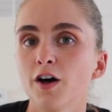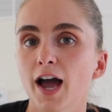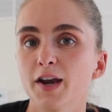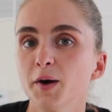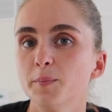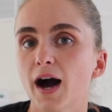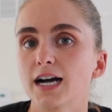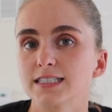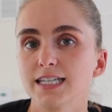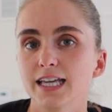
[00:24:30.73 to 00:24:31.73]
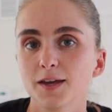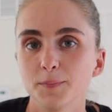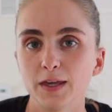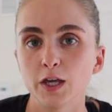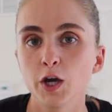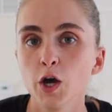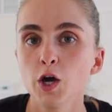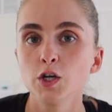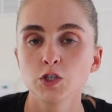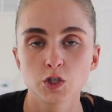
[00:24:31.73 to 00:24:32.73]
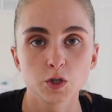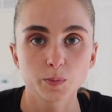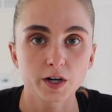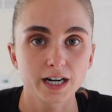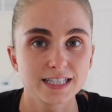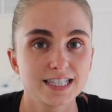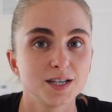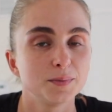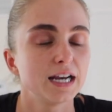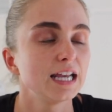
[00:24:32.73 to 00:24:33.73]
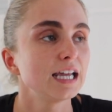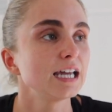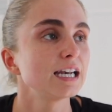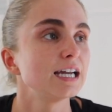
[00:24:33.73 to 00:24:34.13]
I know boxing can be super intimidating.